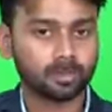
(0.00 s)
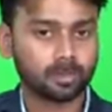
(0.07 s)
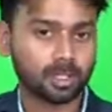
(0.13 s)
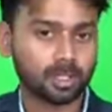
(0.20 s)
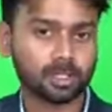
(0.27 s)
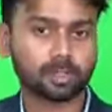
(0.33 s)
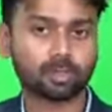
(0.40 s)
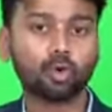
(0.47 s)

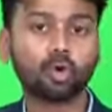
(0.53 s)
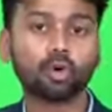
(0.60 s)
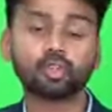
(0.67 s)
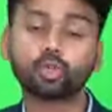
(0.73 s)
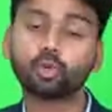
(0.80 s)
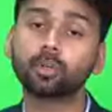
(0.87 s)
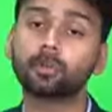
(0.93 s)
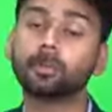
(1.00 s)
The snow
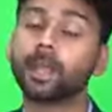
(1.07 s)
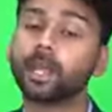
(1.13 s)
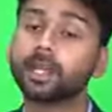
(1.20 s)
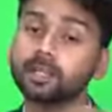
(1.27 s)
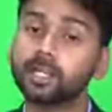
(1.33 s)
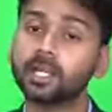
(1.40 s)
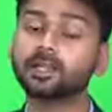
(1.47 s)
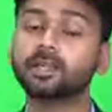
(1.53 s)
should
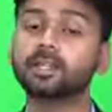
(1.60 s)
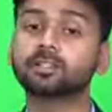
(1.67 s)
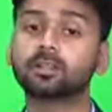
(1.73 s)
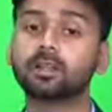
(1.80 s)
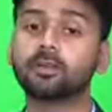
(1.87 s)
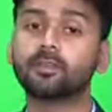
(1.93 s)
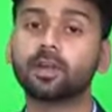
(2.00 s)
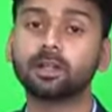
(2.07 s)
maintain its
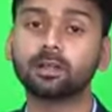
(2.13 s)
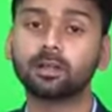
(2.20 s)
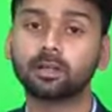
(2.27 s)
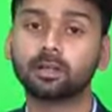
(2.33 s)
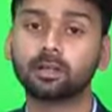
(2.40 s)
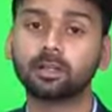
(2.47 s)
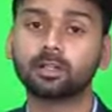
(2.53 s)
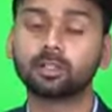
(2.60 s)
level
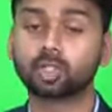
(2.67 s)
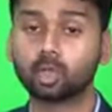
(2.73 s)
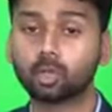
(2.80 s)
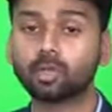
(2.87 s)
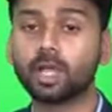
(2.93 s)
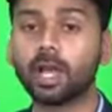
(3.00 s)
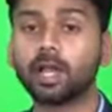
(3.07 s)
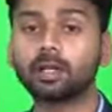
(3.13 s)
so
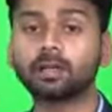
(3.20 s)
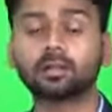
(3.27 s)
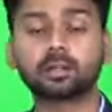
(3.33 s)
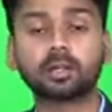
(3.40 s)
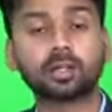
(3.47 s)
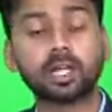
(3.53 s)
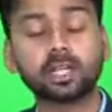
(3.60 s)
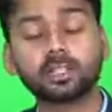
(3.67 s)
that
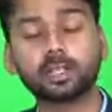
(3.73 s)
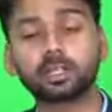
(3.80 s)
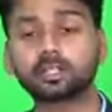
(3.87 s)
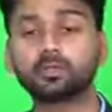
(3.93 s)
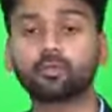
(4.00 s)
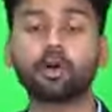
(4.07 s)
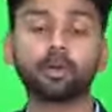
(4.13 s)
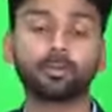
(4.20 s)
glacier
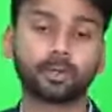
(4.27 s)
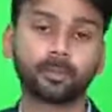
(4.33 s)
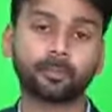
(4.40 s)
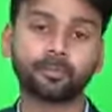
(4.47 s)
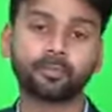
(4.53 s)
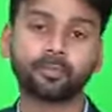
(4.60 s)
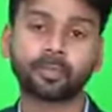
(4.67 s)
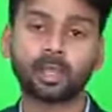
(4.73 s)
is formed.
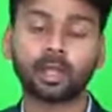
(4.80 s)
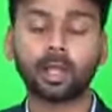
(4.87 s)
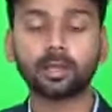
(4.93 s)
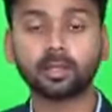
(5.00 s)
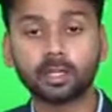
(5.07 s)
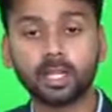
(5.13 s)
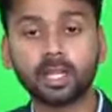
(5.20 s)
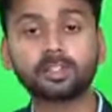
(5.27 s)

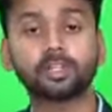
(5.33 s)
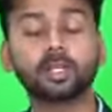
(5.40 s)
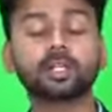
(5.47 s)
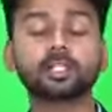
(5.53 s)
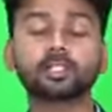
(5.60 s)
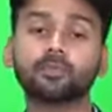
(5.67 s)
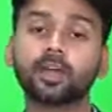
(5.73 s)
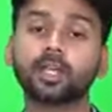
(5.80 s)
And glacier
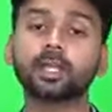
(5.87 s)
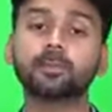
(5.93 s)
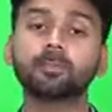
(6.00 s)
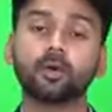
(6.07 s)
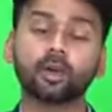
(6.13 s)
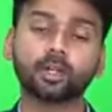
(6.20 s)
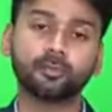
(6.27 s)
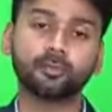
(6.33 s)
is very
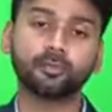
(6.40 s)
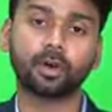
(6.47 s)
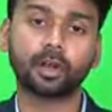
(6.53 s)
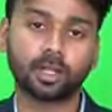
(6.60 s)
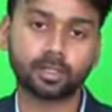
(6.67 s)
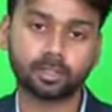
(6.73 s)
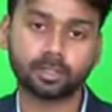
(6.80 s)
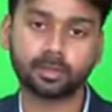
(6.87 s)
important
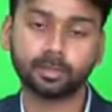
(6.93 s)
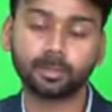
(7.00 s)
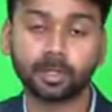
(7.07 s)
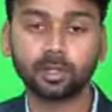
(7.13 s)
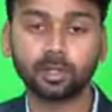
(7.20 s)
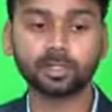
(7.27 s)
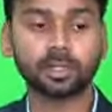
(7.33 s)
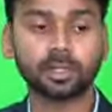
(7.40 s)
for us
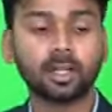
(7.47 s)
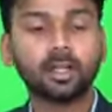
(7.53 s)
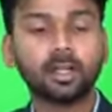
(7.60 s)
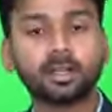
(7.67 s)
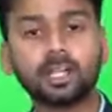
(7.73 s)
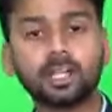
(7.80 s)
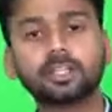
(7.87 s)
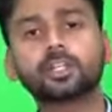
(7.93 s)
because
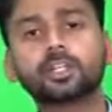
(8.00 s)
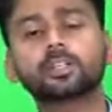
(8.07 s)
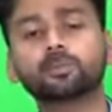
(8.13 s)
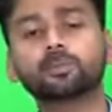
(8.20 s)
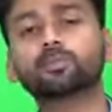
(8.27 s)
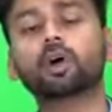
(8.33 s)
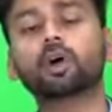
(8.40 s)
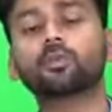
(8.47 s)
glacier
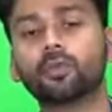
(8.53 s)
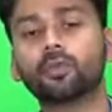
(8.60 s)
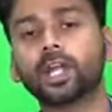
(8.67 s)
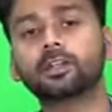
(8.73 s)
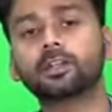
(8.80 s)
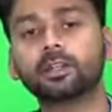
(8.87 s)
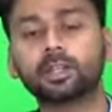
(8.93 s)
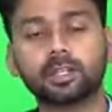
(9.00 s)
is pure
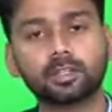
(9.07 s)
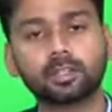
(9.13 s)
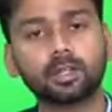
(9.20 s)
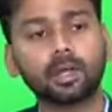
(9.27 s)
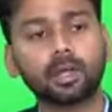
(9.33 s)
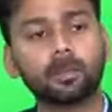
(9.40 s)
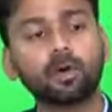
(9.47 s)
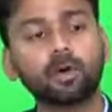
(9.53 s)
white in nature.
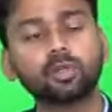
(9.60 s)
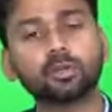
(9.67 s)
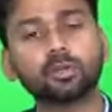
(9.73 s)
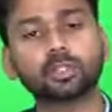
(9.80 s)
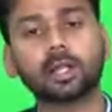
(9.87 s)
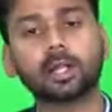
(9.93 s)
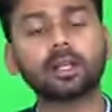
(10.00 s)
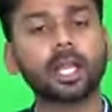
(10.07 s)
The amount
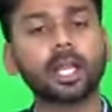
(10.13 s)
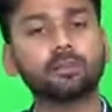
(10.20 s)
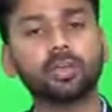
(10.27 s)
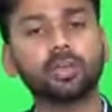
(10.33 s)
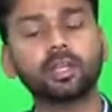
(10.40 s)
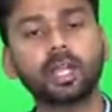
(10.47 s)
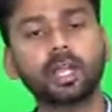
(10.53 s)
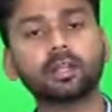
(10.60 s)
of sunlight
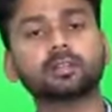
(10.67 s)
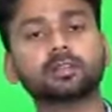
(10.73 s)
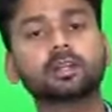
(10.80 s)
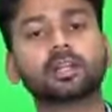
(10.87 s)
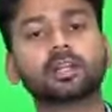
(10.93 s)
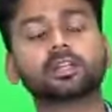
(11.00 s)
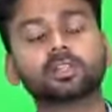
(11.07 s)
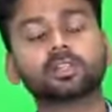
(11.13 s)
we get, the
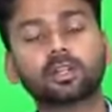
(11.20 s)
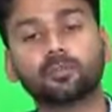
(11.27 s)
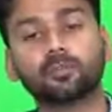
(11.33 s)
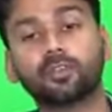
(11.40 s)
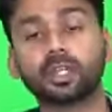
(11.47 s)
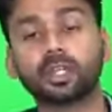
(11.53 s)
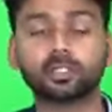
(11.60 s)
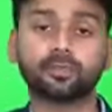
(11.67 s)
glacier
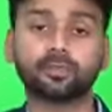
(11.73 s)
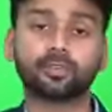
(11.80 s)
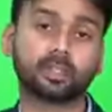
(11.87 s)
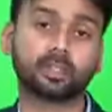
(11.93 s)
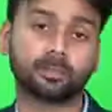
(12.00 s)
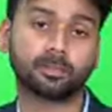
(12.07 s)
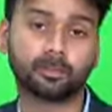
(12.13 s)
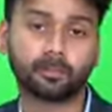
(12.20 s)
reflects
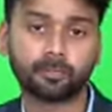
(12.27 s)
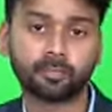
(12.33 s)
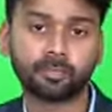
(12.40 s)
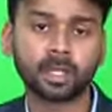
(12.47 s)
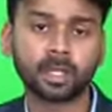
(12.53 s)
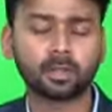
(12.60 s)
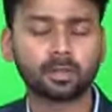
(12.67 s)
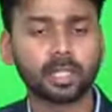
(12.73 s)
everything.
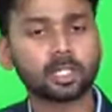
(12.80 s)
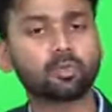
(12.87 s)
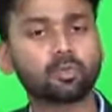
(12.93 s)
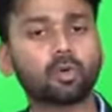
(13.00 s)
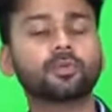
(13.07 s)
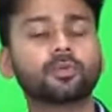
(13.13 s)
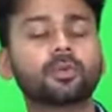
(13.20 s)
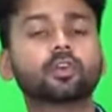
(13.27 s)
That's
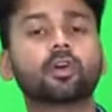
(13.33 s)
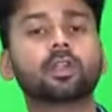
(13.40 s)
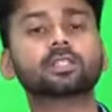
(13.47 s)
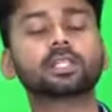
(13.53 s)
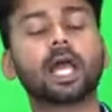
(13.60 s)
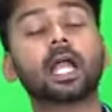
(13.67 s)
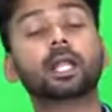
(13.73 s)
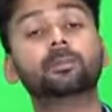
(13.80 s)
what we call
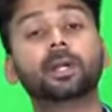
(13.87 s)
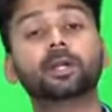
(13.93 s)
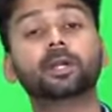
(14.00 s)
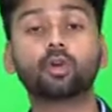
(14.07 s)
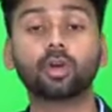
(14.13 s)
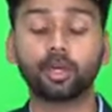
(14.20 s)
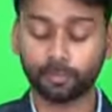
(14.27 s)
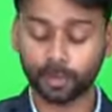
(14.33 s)
as
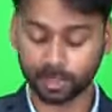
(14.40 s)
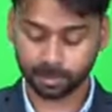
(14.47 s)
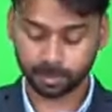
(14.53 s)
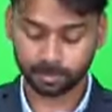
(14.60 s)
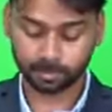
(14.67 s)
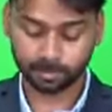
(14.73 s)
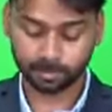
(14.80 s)
albedo effect.